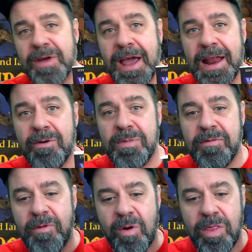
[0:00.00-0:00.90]
hanging out with me
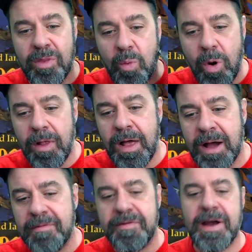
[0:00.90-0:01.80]
for the
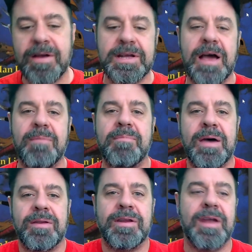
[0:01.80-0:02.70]
Warlock of Firetop
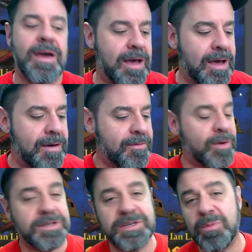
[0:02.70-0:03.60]
Mountain. Uh,
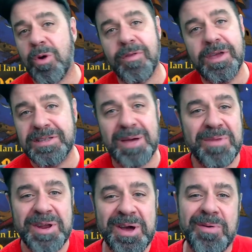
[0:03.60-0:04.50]
Want to see more of these? Let
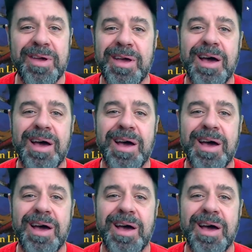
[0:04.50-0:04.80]
me know.